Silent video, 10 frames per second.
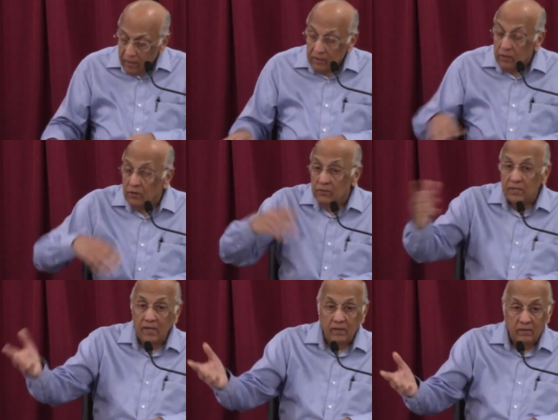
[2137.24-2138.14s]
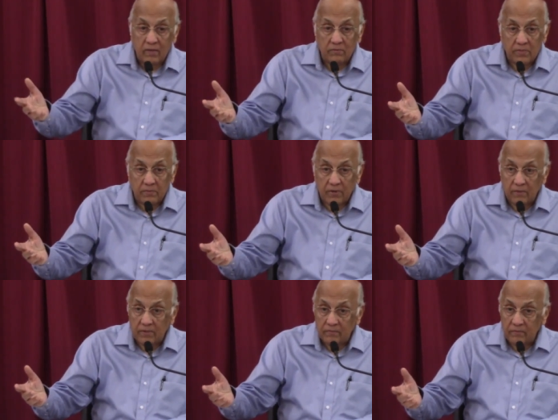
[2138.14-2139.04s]
the whole thing. That was their
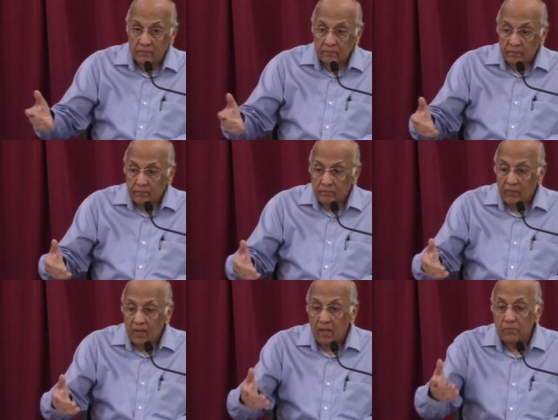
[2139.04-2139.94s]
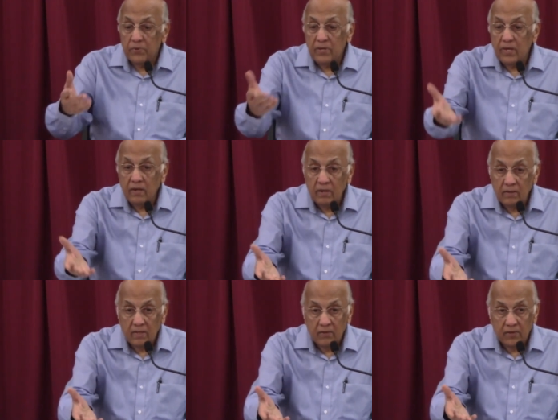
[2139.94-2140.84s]
problem. They
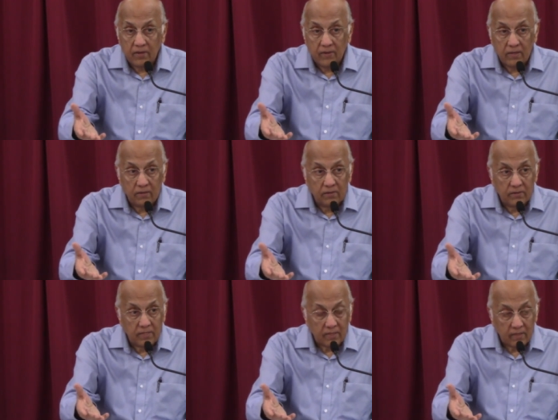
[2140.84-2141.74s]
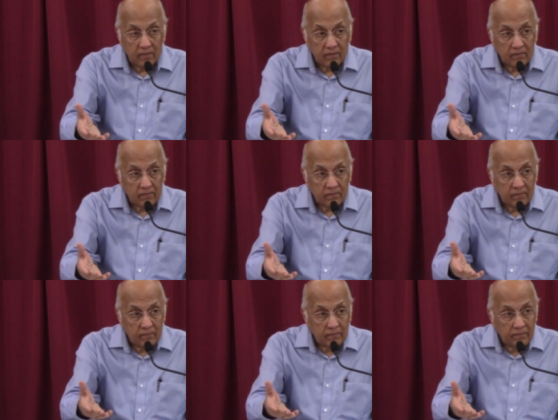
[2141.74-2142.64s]
pretended that they were giving the whole thing
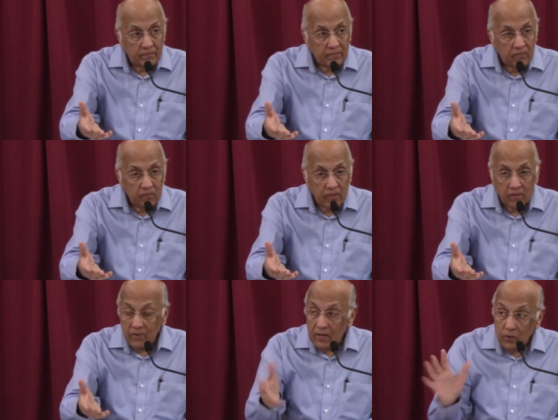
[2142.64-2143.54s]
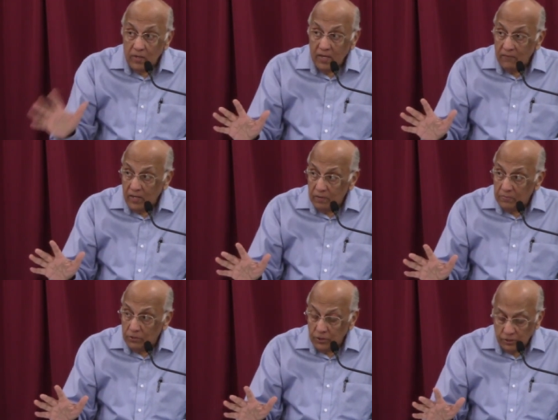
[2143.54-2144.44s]
when they were only giving a
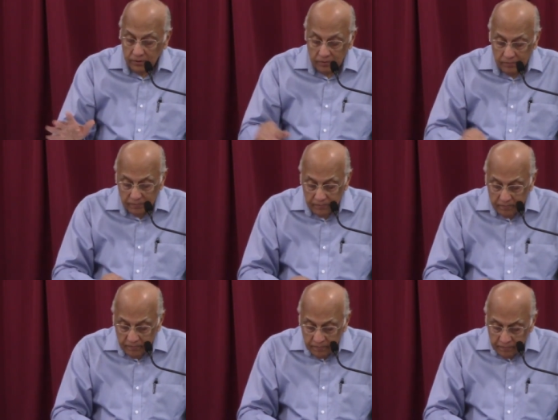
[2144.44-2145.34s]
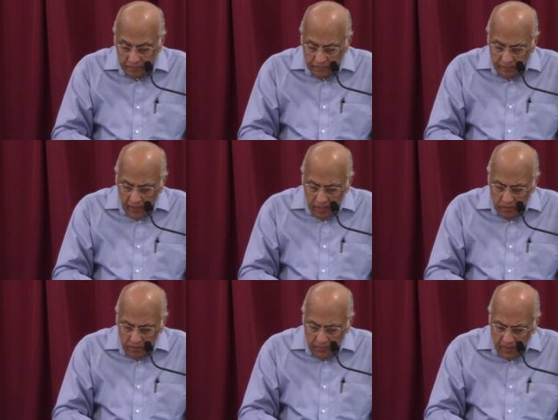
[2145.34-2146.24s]
portion.
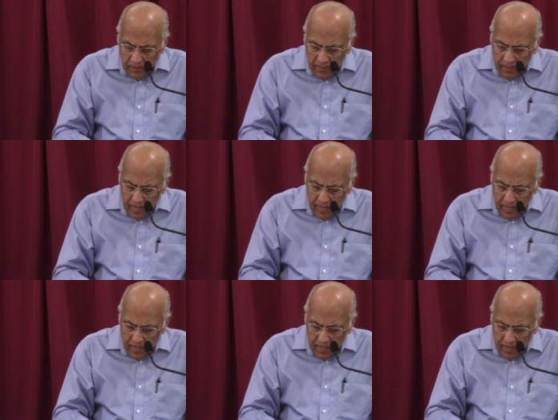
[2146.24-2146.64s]
So Peter said,